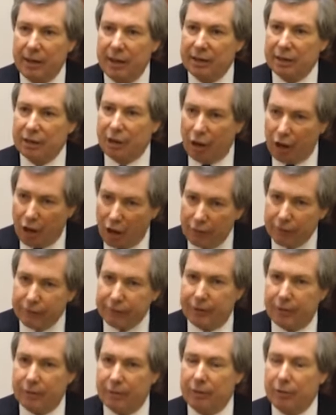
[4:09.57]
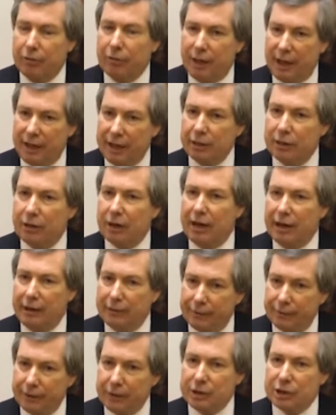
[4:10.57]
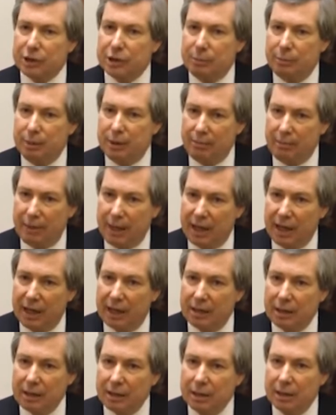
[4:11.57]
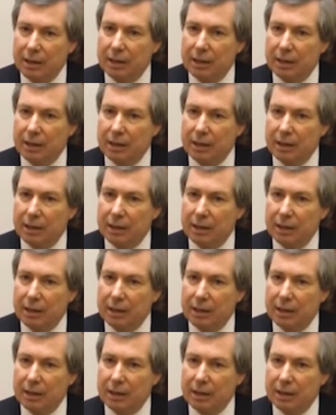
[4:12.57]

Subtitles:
and call for greater efforts to be made,